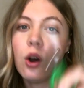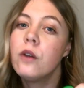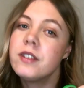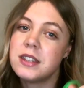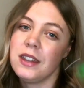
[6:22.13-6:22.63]

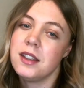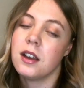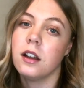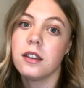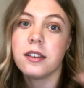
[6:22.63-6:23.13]
Obviously these
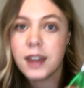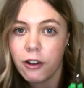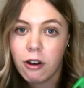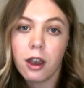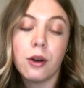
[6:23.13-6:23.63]
aren't
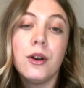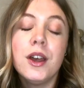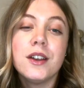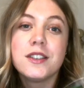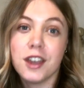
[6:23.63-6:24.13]
sterile,
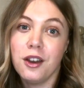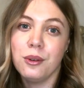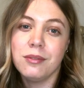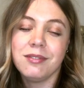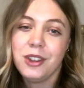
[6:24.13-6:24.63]

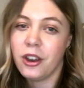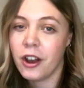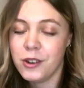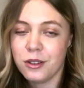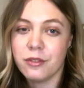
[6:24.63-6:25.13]
so you
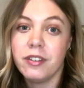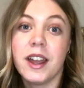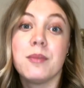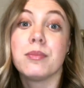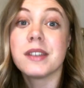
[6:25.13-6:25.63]
can't use them for
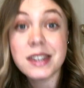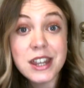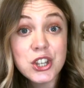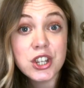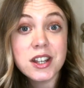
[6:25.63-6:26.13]
like
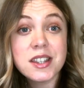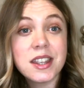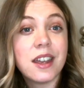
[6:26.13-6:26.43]
procedures.